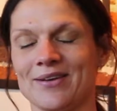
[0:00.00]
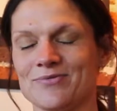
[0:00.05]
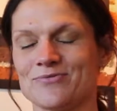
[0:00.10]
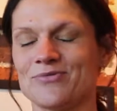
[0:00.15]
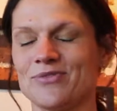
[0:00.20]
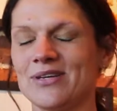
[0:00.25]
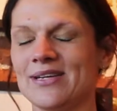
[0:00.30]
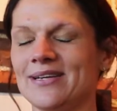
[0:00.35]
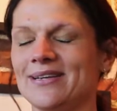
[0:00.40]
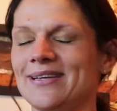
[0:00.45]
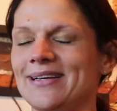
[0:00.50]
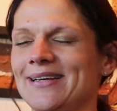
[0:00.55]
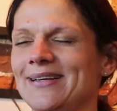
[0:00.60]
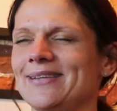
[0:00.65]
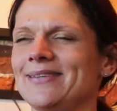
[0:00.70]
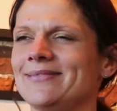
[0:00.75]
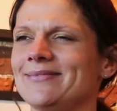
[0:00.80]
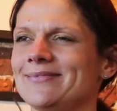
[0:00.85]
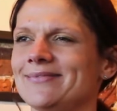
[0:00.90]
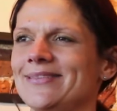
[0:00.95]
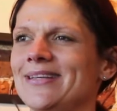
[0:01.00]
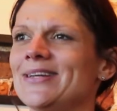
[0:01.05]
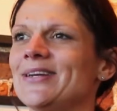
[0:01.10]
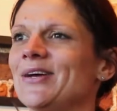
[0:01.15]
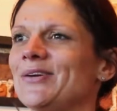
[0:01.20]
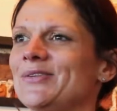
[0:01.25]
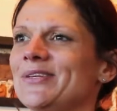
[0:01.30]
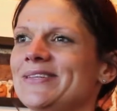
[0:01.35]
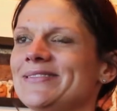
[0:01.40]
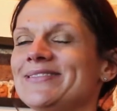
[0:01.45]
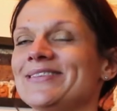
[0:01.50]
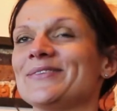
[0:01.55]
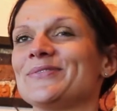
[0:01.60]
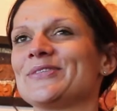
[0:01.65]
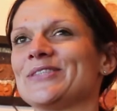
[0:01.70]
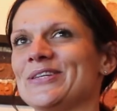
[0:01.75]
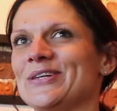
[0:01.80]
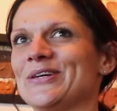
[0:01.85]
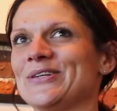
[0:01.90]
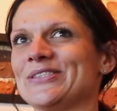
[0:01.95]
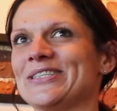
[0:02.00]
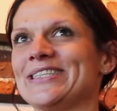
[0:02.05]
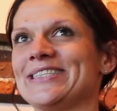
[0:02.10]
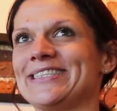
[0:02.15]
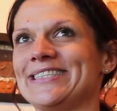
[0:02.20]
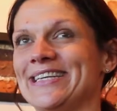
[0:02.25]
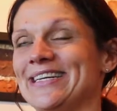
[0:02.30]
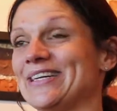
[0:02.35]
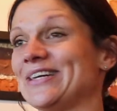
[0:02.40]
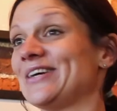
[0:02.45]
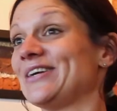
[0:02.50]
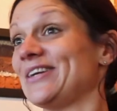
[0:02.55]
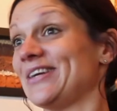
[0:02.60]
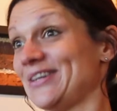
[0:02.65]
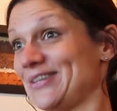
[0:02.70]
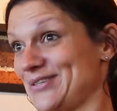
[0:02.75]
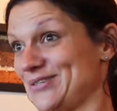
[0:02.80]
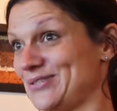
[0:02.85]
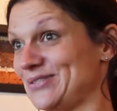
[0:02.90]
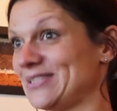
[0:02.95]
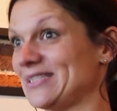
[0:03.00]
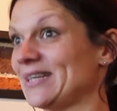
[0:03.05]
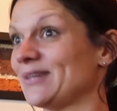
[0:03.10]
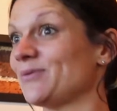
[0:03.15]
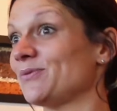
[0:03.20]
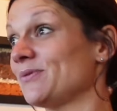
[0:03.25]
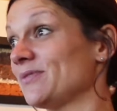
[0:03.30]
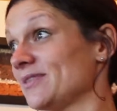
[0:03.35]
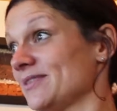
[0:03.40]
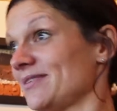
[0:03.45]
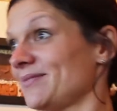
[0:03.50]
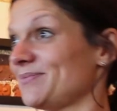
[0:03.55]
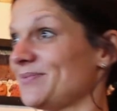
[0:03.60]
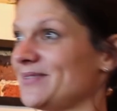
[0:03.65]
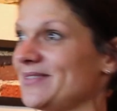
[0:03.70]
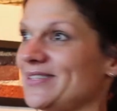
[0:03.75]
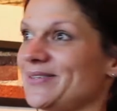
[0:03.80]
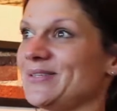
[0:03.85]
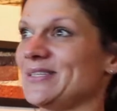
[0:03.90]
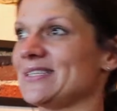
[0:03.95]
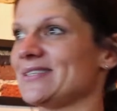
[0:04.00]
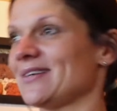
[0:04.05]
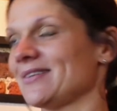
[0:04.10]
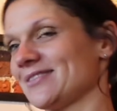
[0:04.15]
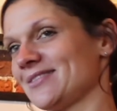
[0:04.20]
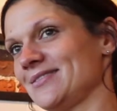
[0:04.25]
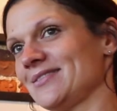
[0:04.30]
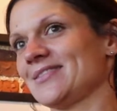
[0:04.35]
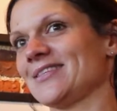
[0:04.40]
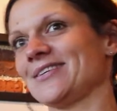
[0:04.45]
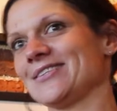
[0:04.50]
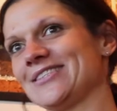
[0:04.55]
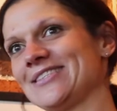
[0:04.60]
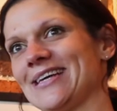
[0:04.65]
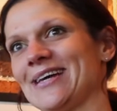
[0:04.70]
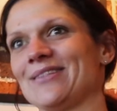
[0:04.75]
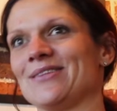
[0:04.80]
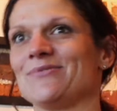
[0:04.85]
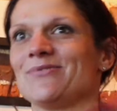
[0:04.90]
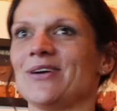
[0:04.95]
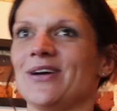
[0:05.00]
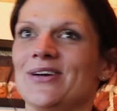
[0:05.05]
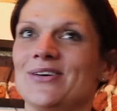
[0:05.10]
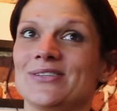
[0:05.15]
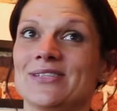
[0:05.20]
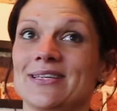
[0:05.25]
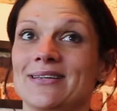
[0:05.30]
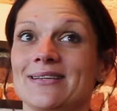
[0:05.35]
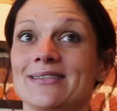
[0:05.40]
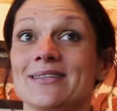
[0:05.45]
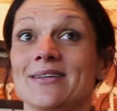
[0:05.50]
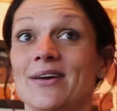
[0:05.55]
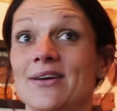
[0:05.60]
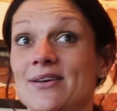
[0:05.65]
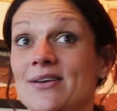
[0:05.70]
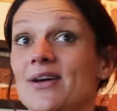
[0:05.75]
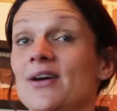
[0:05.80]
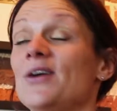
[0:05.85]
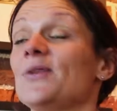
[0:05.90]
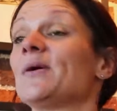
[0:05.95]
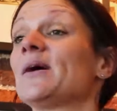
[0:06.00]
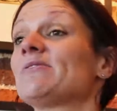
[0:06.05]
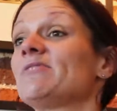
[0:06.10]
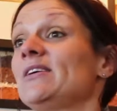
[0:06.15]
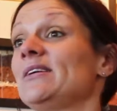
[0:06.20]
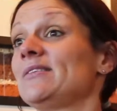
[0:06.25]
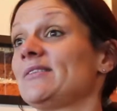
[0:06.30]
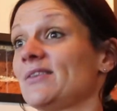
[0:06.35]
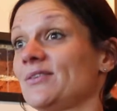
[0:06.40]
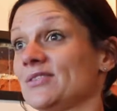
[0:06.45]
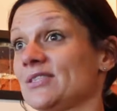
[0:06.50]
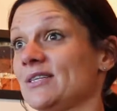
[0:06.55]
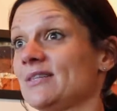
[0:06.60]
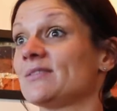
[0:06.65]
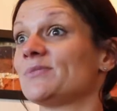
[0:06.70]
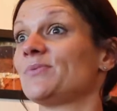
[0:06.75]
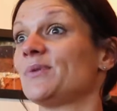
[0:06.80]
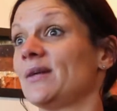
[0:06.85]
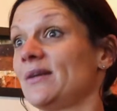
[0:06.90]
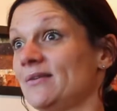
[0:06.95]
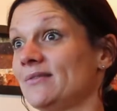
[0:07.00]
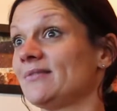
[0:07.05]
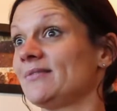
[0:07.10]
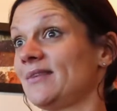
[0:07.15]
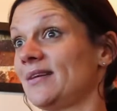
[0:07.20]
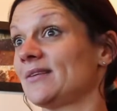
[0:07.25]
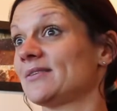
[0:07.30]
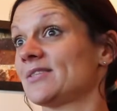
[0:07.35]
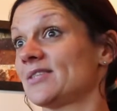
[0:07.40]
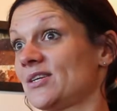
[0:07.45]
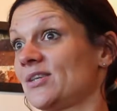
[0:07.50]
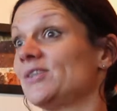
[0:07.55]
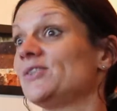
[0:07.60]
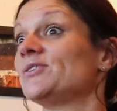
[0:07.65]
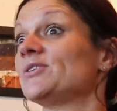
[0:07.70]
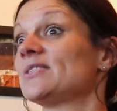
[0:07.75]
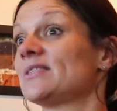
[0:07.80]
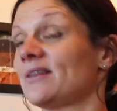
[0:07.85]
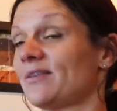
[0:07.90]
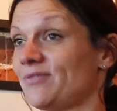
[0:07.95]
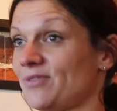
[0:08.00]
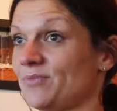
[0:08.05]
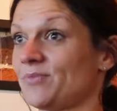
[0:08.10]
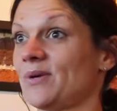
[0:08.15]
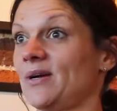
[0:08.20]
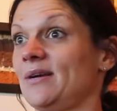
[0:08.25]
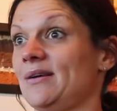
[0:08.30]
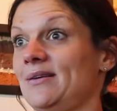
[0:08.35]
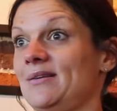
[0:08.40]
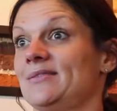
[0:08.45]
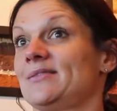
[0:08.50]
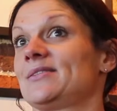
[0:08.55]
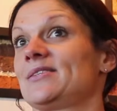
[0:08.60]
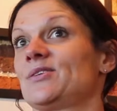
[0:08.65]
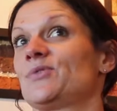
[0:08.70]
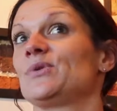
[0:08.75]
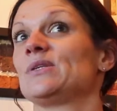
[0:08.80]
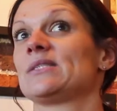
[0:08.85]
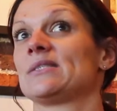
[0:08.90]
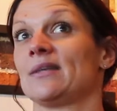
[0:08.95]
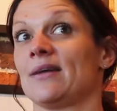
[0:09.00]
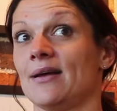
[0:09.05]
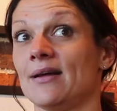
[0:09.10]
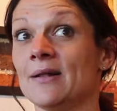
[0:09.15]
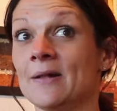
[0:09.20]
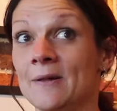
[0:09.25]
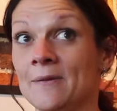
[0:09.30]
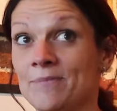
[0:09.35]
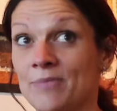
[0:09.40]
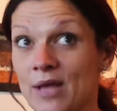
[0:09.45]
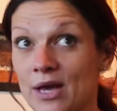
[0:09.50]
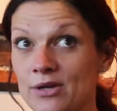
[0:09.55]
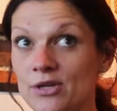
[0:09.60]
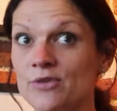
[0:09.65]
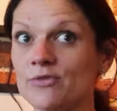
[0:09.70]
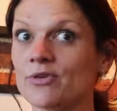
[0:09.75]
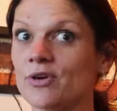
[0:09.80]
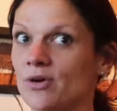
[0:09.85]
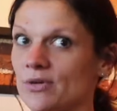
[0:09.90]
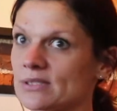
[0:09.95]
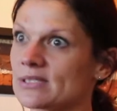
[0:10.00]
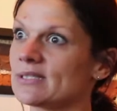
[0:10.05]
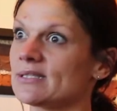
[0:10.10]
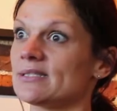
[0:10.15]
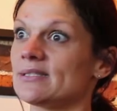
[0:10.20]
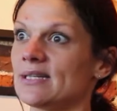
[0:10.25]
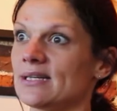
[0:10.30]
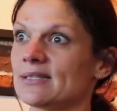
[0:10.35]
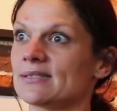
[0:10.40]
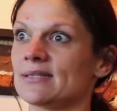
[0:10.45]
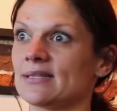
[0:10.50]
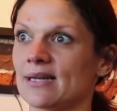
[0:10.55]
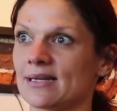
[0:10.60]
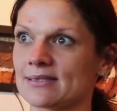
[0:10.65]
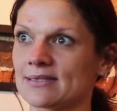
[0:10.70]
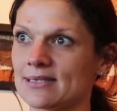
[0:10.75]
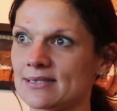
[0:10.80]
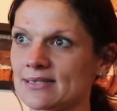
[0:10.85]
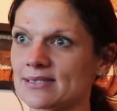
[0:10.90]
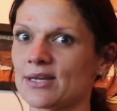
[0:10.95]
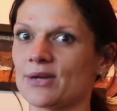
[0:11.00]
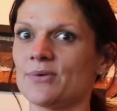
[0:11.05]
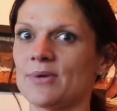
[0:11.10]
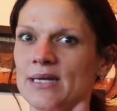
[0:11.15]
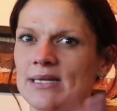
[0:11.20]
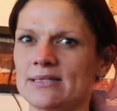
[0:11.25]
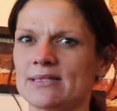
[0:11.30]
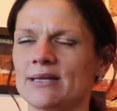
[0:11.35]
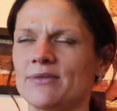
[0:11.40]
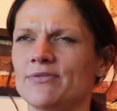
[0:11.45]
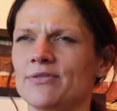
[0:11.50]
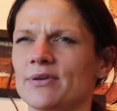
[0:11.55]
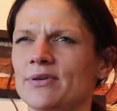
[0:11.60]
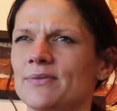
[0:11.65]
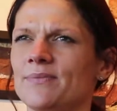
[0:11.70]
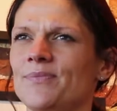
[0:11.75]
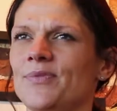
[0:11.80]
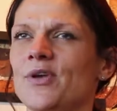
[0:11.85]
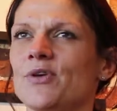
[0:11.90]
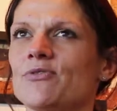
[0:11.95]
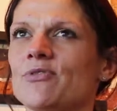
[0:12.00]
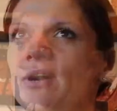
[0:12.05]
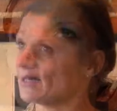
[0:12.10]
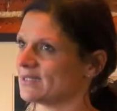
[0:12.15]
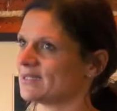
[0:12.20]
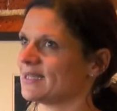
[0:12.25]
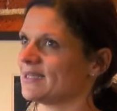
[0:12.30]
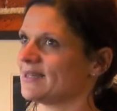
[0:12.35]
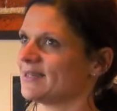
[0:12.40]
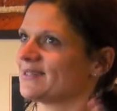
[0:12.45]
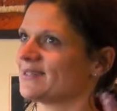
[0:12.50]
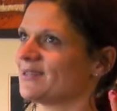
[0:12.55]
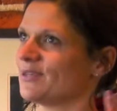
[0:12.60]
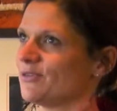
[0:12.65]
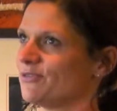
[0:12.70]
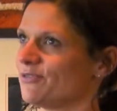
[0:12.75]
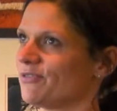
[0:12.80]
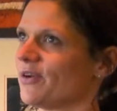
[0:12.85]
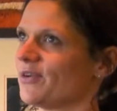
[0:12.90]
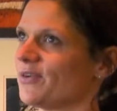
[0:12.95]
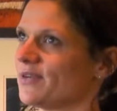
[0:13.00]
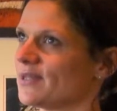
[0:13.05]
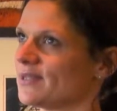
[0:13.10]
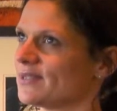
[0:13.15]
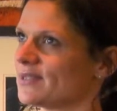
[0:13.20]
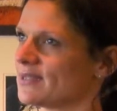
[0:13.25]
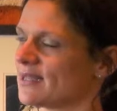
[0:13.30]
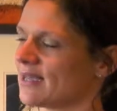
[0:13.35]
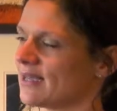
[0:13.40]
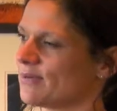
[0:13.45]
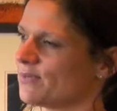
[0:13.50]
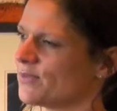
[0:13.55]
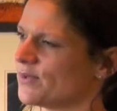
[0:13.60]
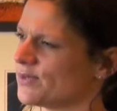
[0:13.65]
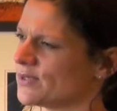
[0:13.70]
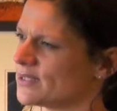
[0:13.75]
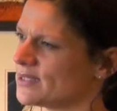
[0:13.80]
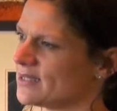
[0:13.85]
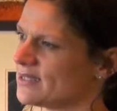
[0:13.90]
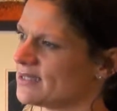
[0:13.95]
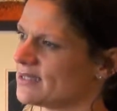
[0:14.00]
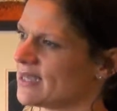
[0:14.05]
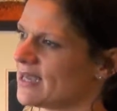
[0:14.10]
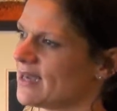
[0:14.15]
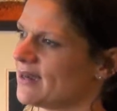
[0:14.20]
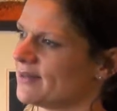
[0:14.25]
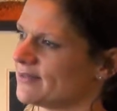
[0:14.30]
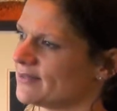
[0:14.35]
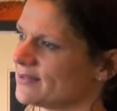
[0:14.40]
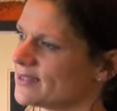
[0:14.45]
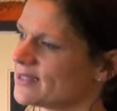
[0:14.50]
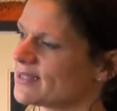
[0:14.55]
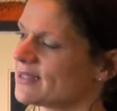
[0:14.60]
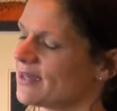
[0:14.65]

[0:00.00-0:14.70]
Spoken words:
really, you know, there was an artist in earlier who said, "Oh, because I'm doing such and such down the road," and it's like, no, our ethos is we're exclusive and we're exquisite, and you've got to stick to that, because it's so easy for your ideas and your focus to get watered down.